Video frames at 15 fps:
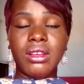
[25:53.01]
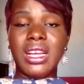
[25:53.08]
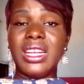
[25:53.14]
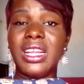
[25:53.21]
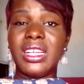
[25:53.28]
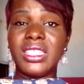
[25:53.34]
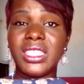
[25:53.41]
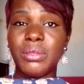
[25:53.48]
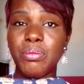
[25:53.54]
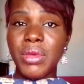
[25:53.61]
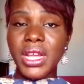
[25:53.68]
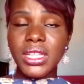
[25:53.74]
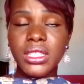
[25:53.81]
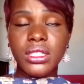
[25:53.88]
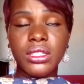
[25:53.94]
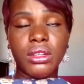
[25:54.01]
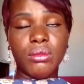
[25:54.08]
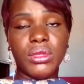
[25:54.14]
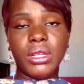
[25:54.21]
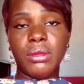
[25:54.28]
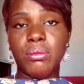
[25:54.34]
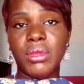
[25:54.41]
and expect
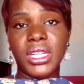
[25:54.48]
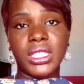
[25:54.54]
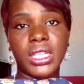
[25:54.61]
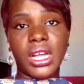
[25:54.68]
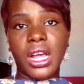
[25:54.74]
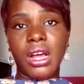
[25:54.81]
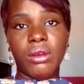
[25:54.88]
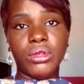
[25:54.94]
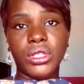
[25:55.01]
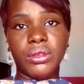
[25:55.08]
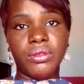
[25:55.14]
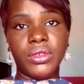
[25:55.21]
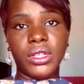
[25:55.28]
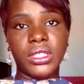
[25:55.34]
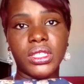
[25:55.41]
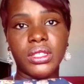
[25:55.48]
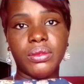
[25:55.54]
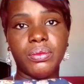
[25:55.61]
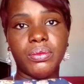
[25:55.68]
something better out of it.